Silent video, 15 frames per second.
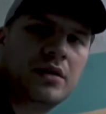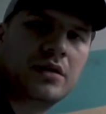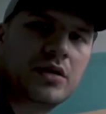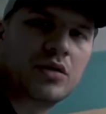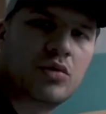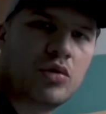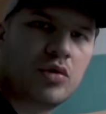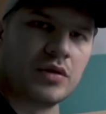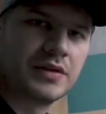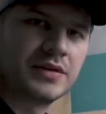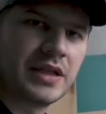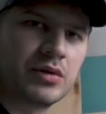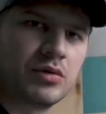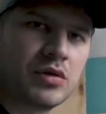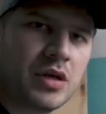see me use
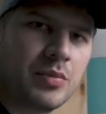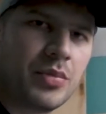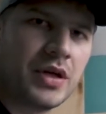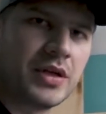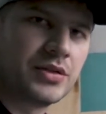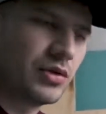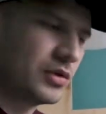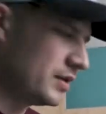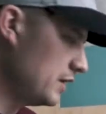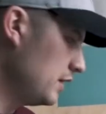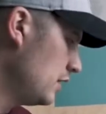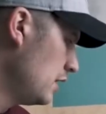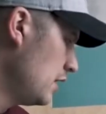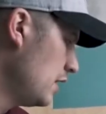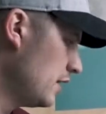today is this
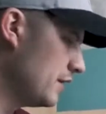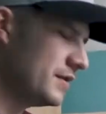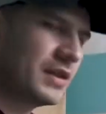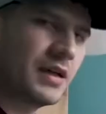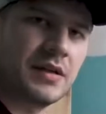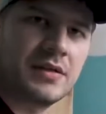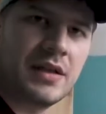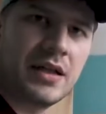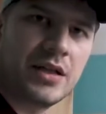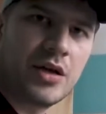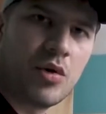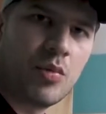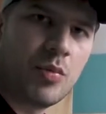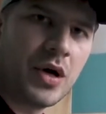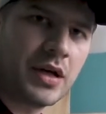dust removal
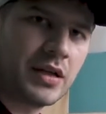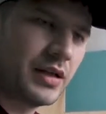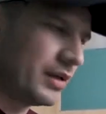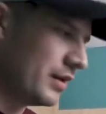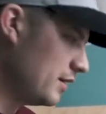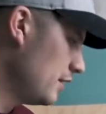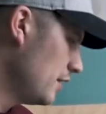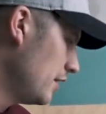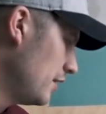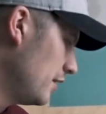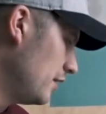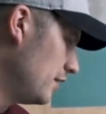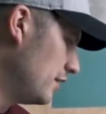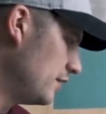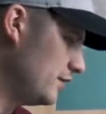attachment, this dust
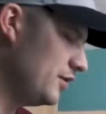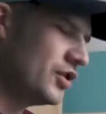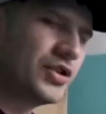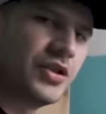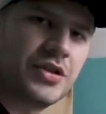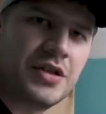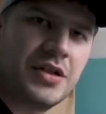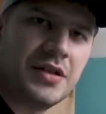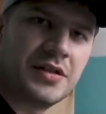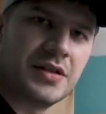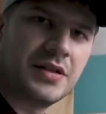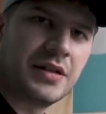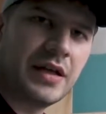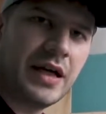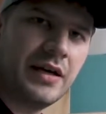shroud.
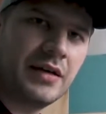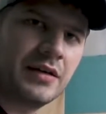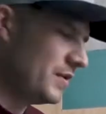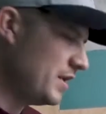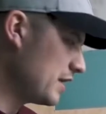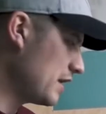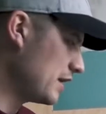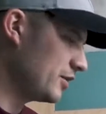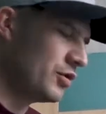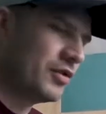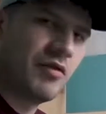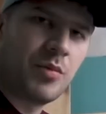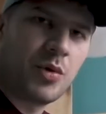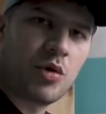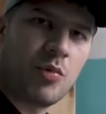Uh, I've,
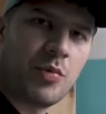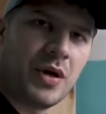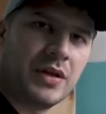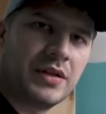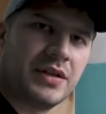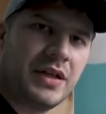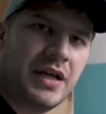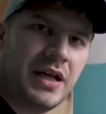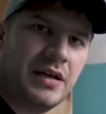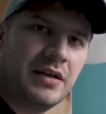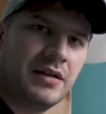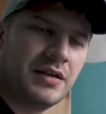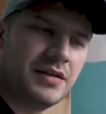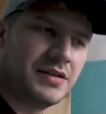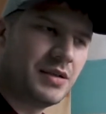I've had a review
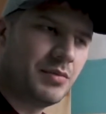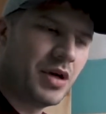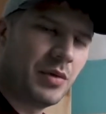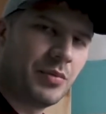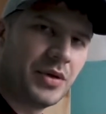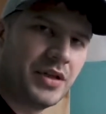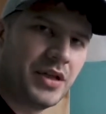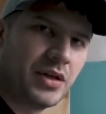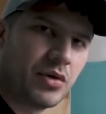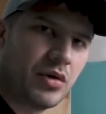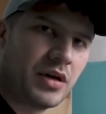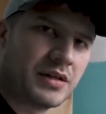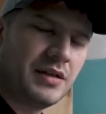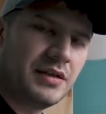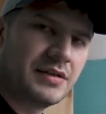about it on my
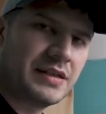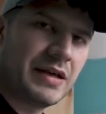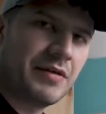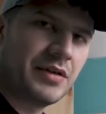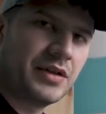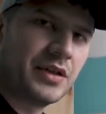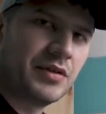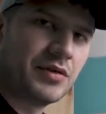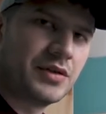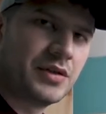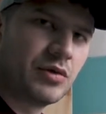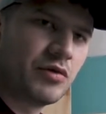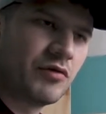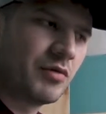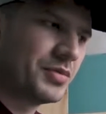channel,
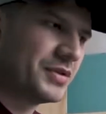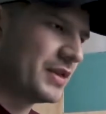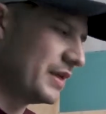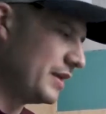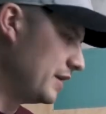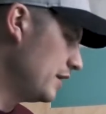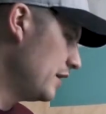along with the drill